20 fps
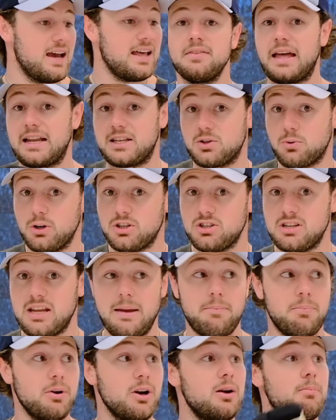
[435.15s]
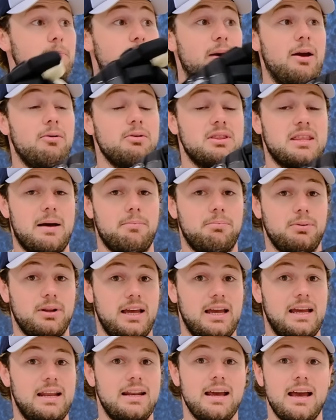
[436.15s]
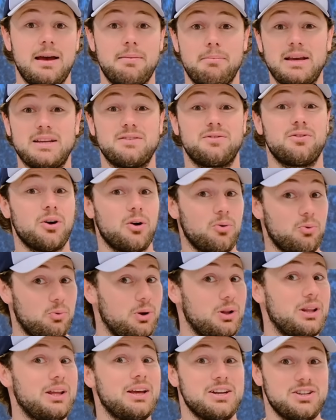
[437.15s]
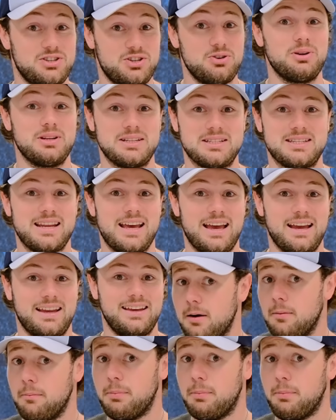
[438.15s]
That Twitch taper paired with that blade makes for a really good shooting stick.